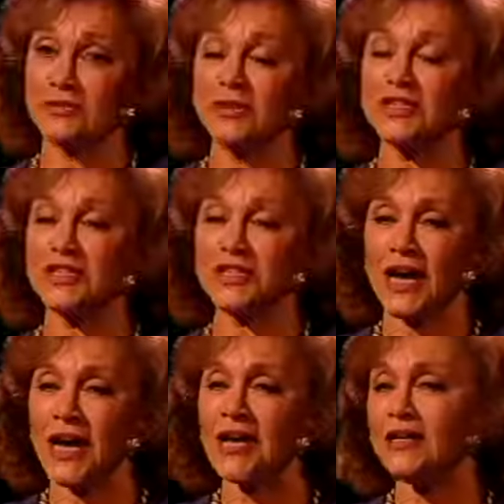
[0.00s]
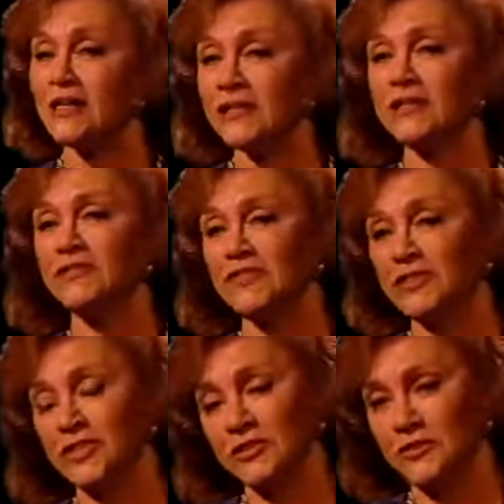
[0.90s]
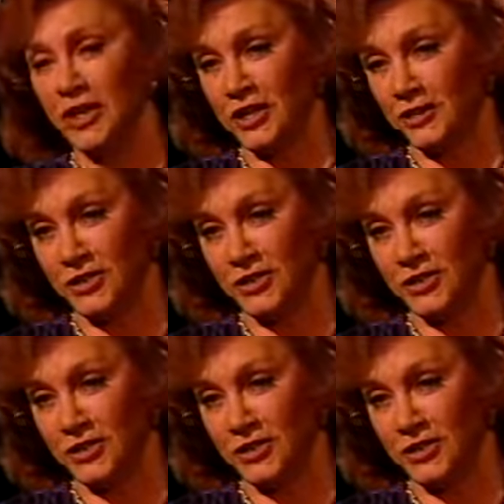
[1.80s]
was a tiny little fishing village.